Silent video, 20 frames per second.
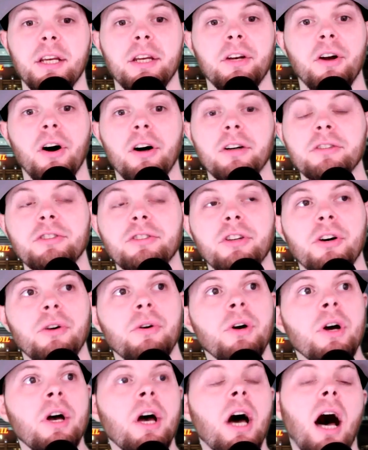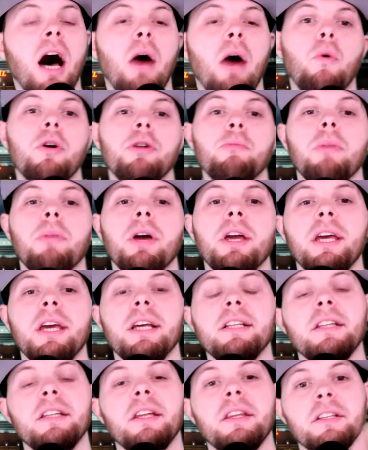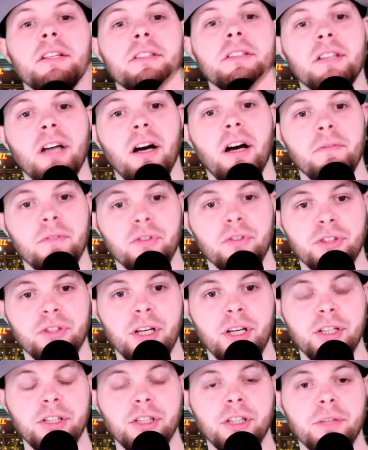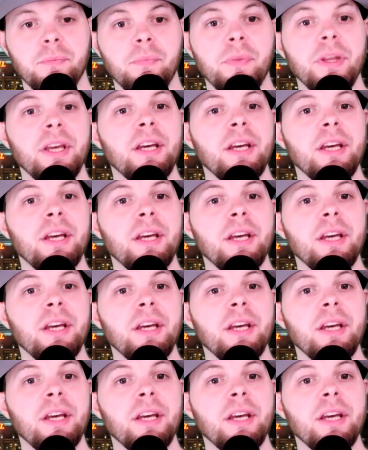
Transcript: And also, I want to bring into this conversation